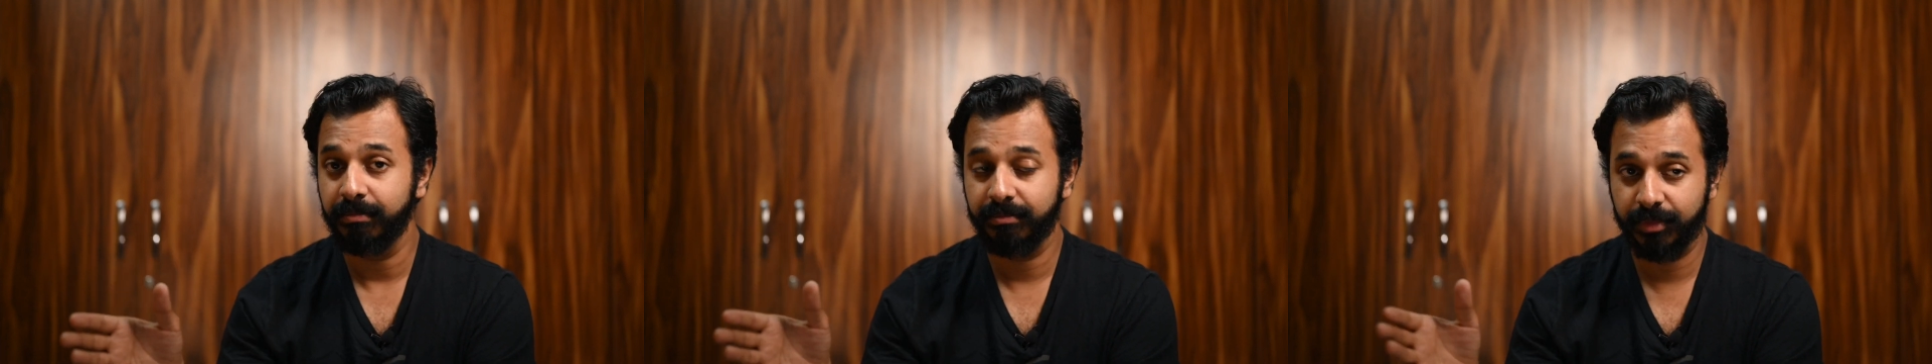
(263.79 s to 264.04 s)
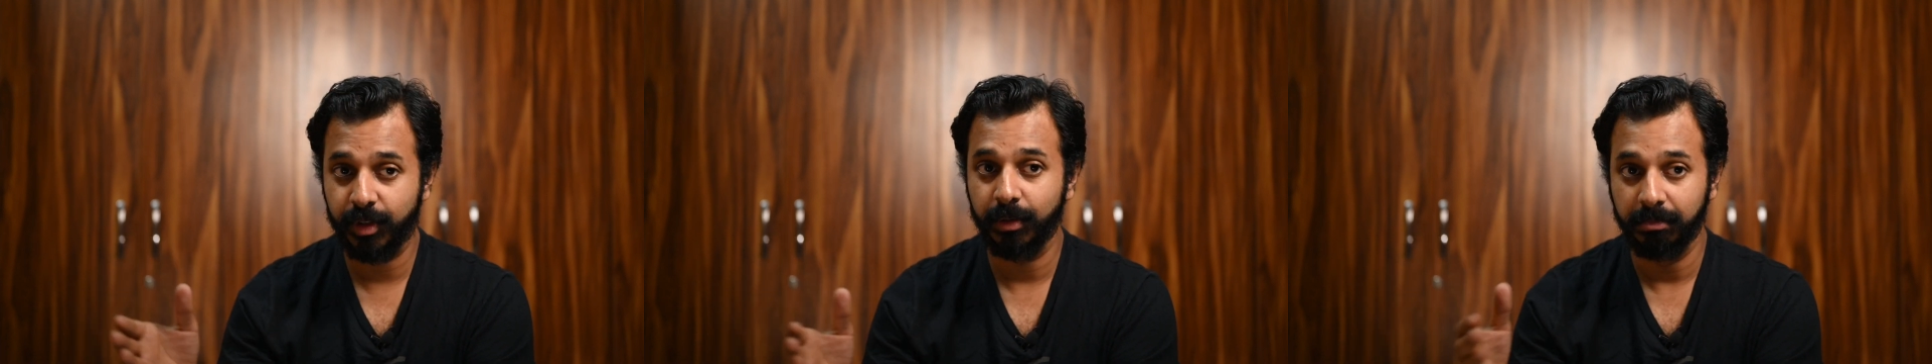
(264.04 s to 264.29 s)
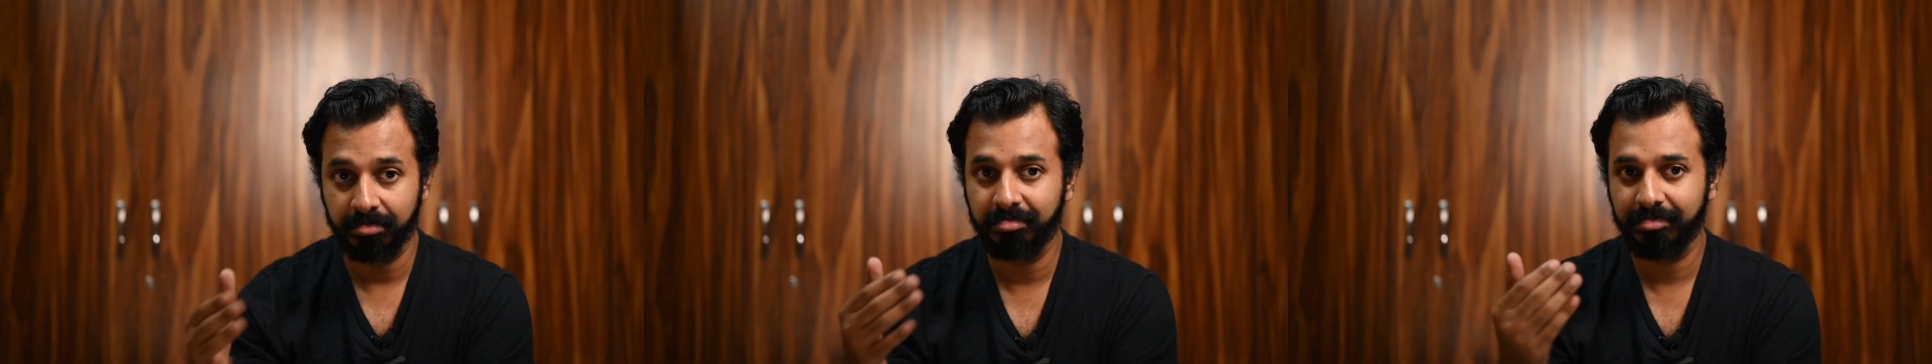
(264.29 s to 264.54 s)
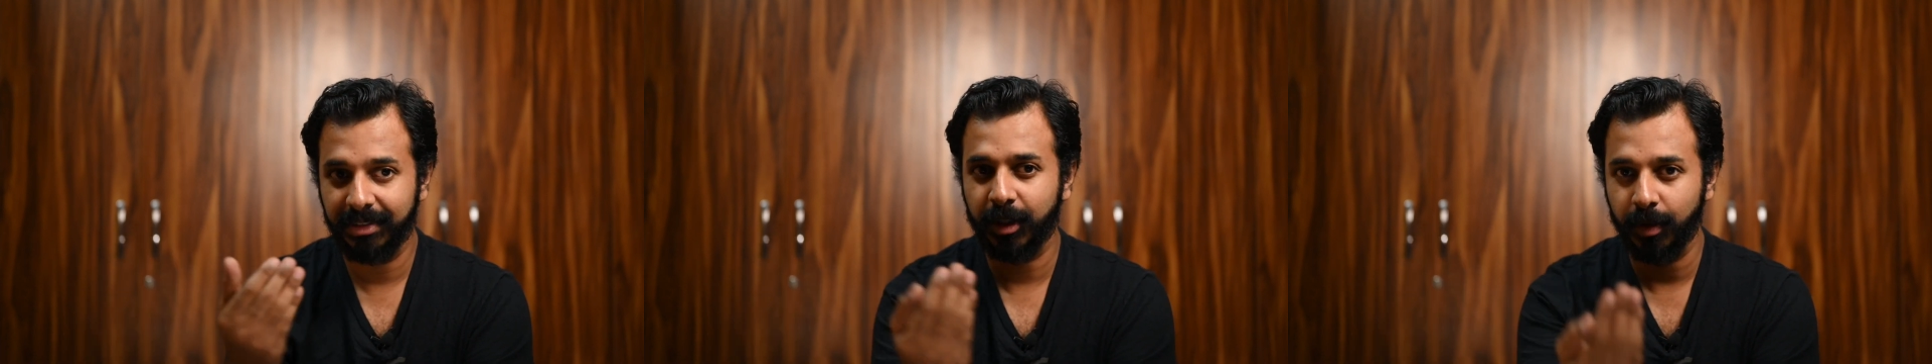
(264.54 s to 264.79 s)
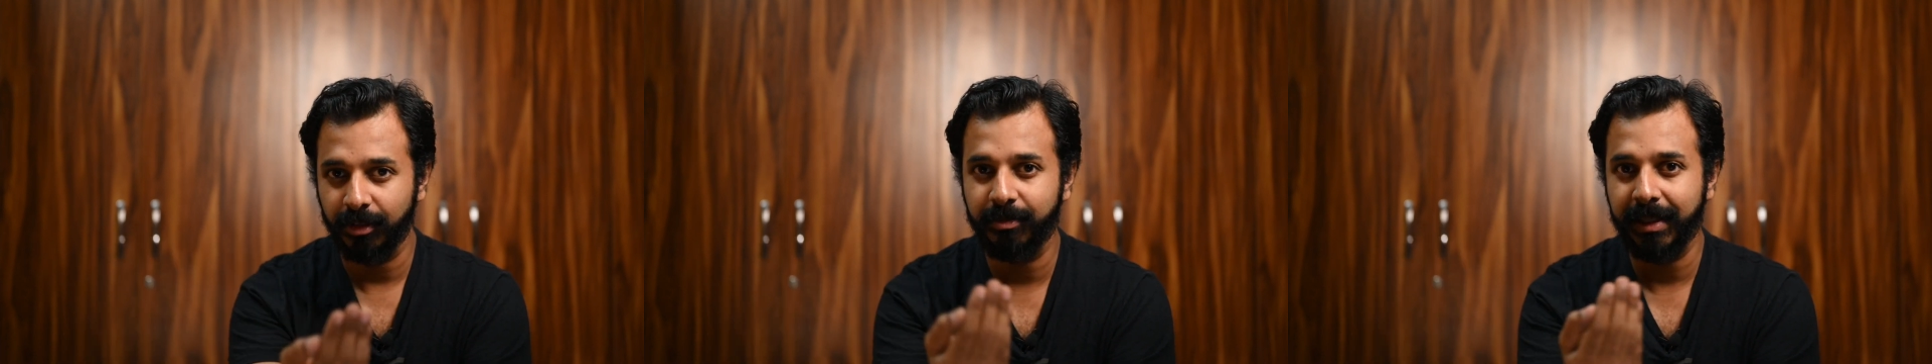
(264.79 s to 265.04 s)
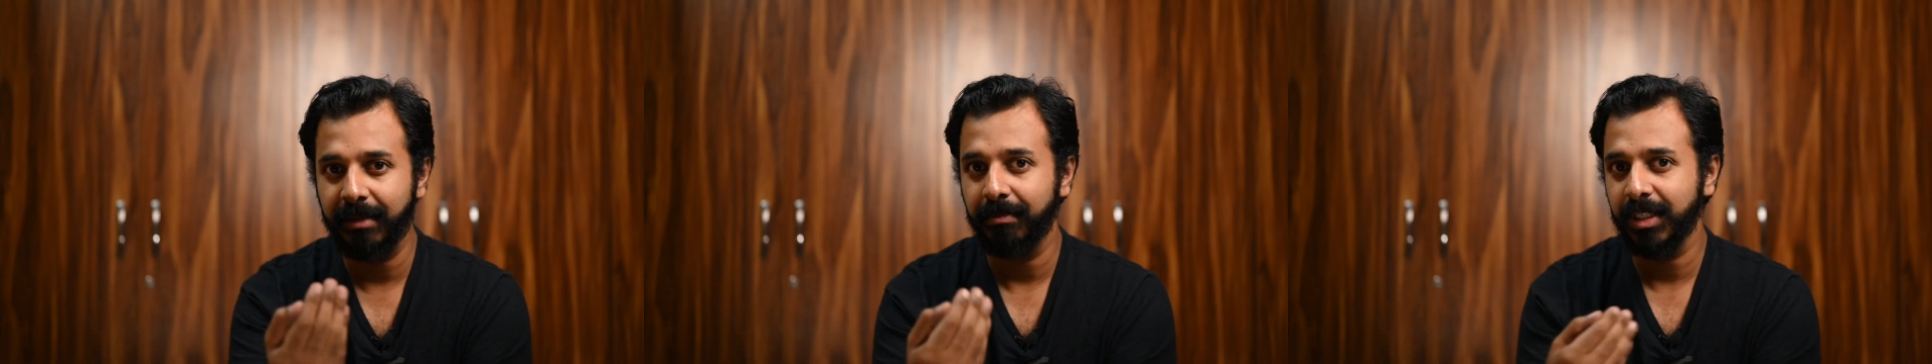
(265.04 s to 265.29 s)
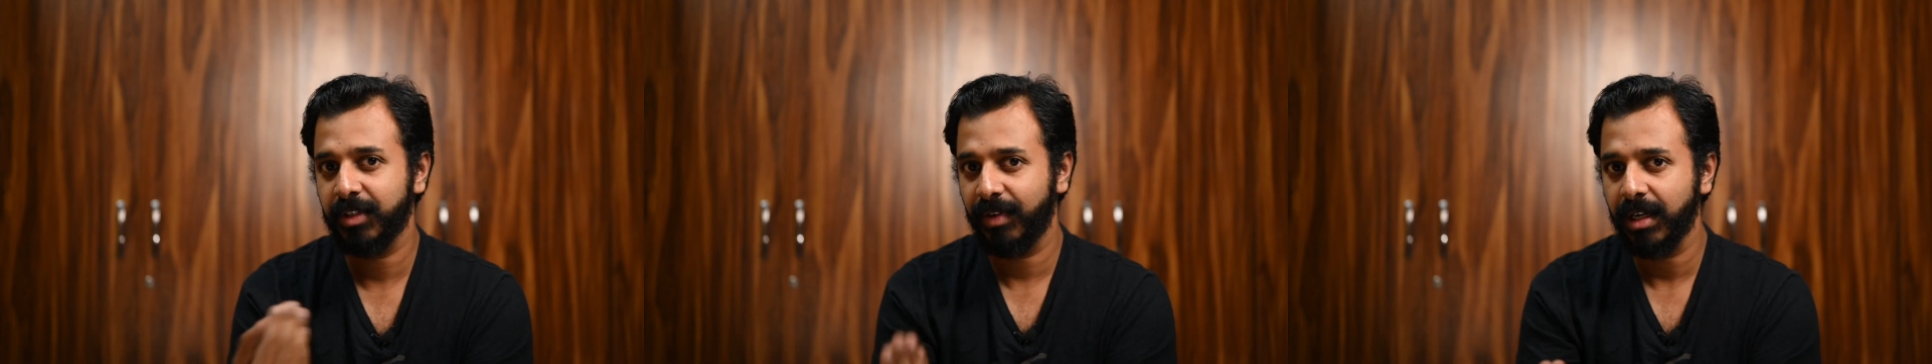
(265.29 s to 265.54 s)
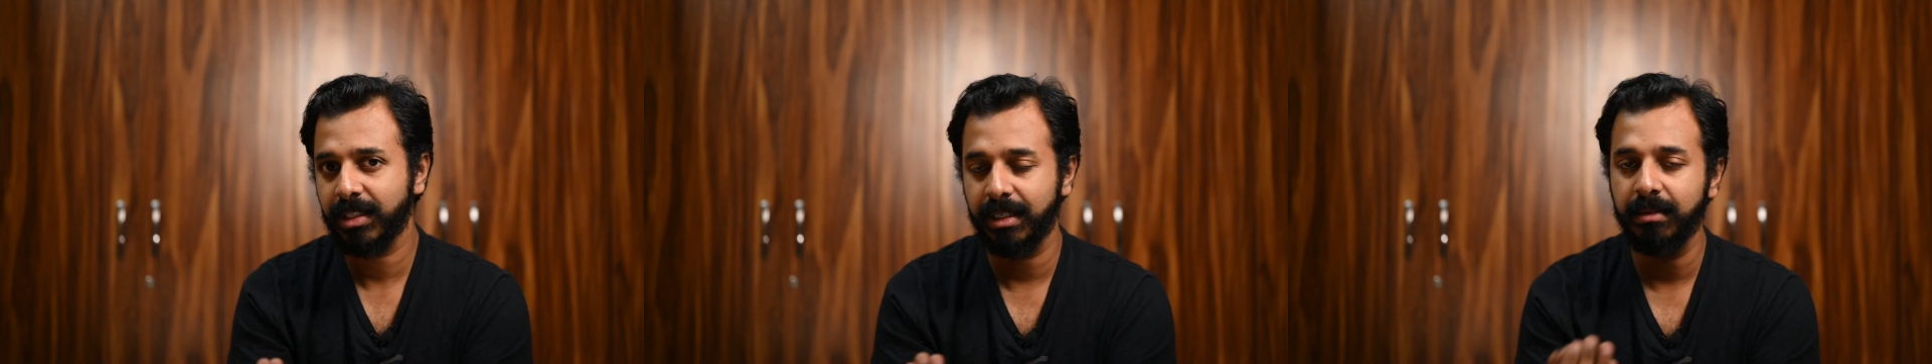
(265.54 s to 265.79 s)
so it could have been much
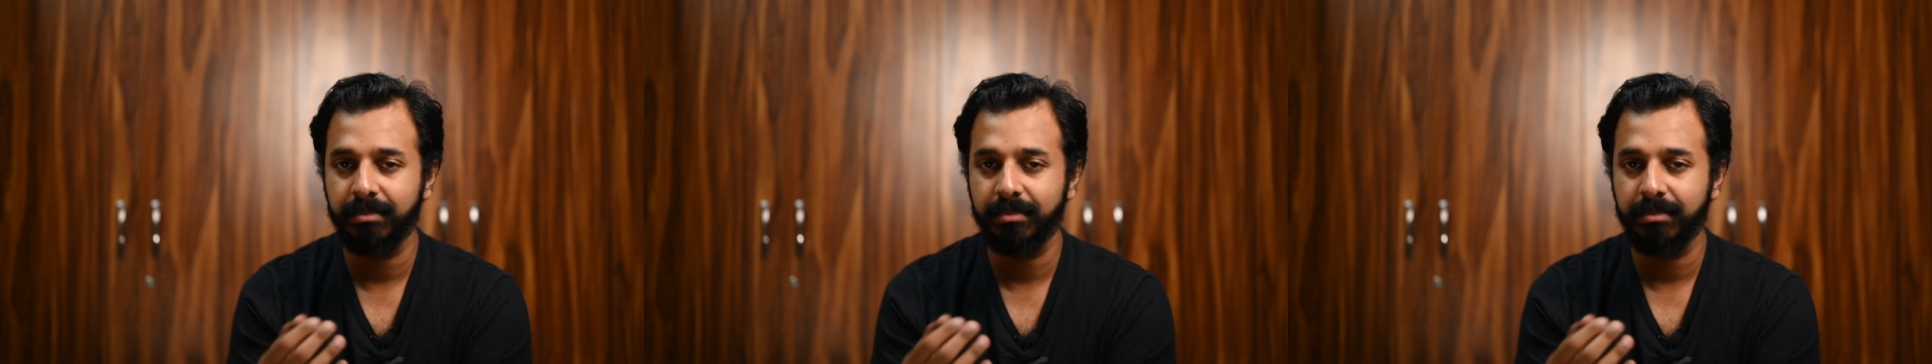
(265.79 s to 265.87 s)
faster,